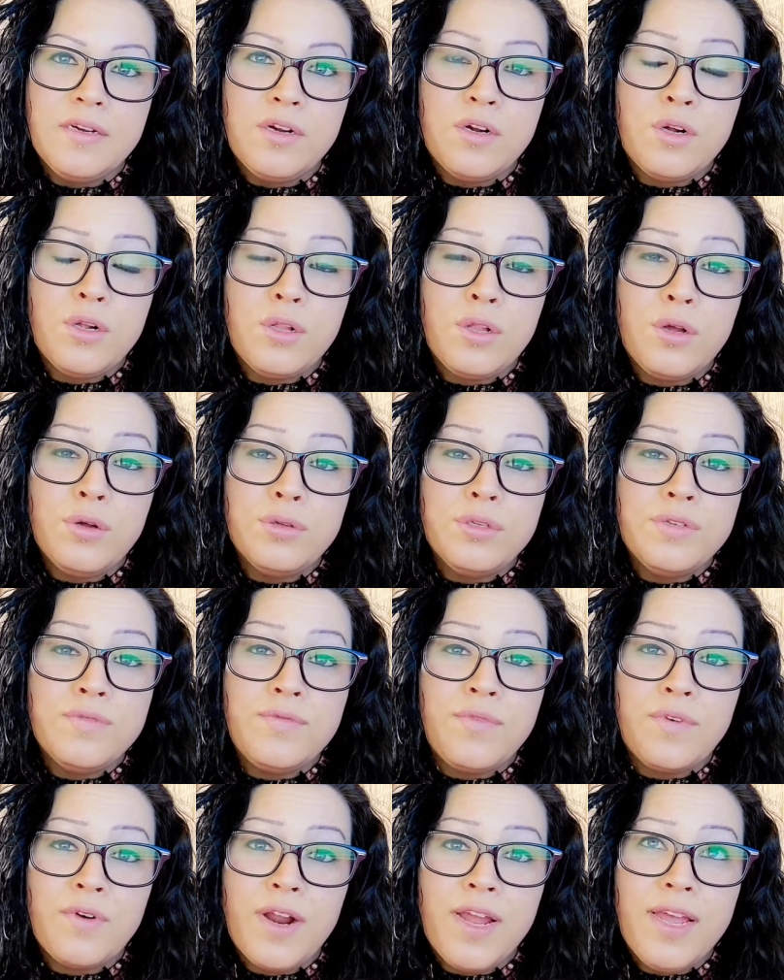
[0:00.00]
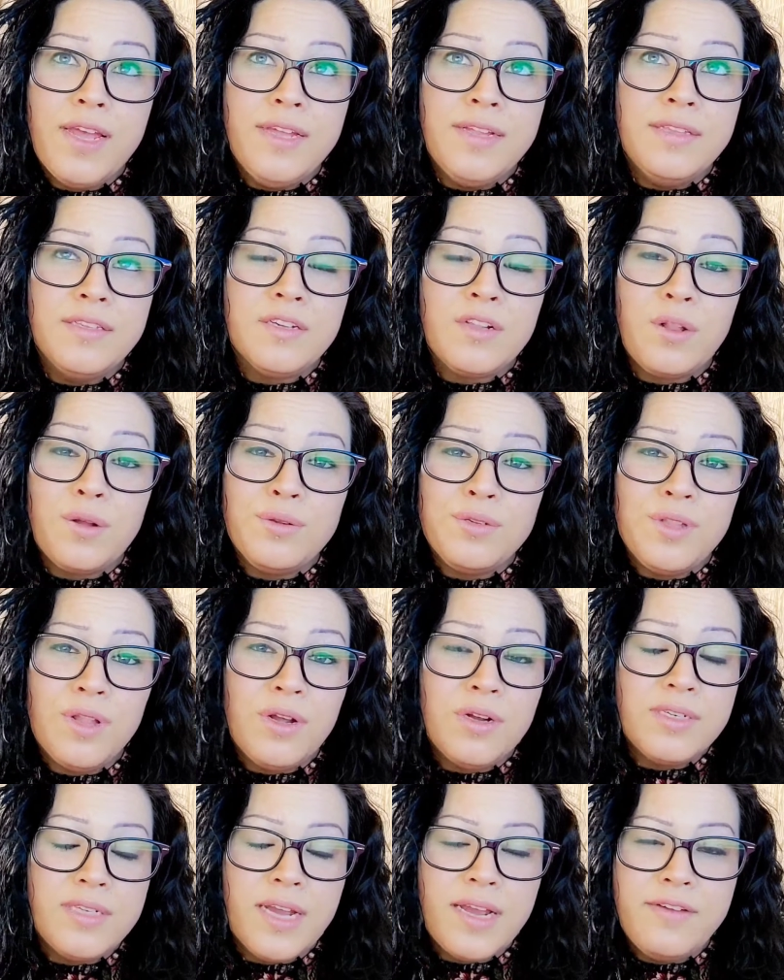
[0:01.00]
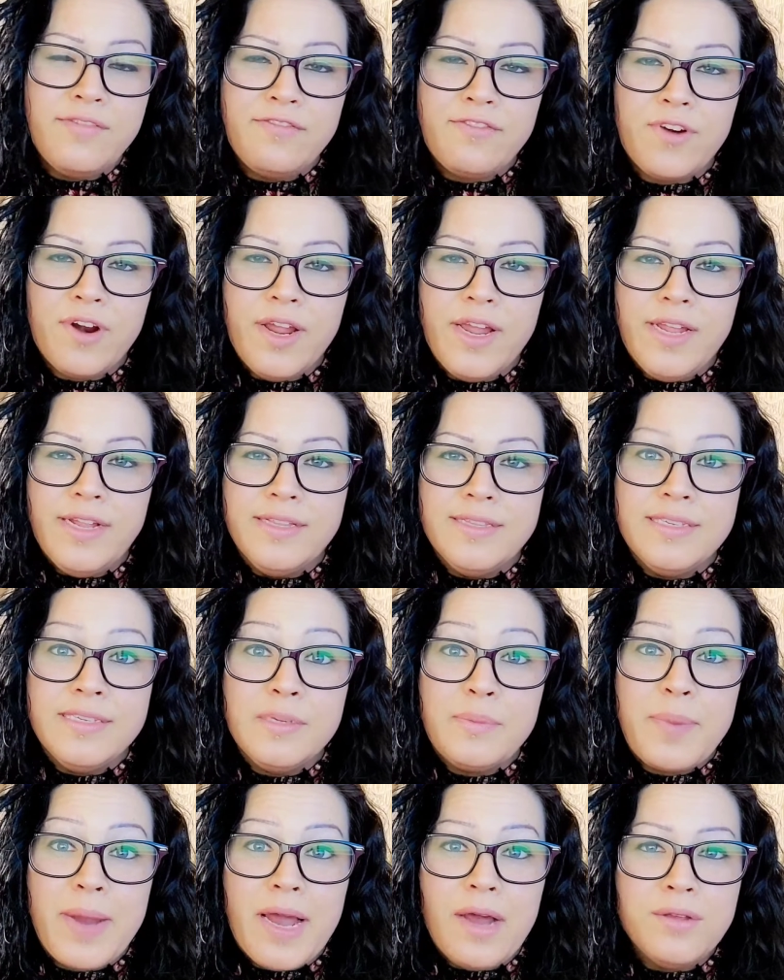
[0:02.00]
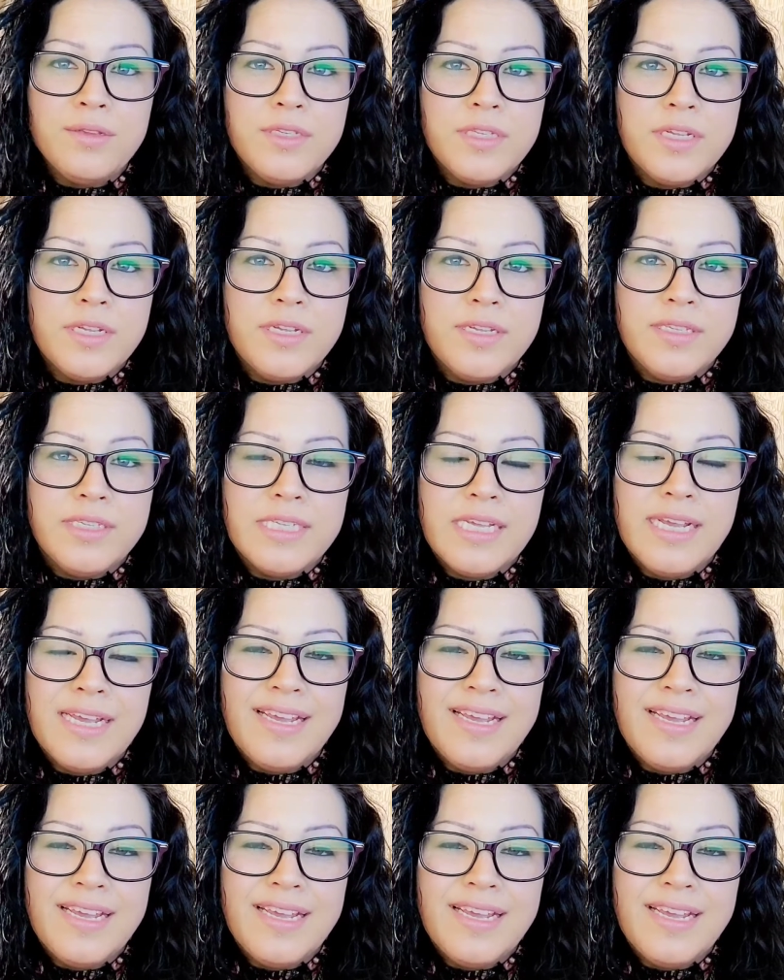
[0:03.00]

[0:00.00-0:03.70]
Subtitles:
close friends, close longtime friends, spouses,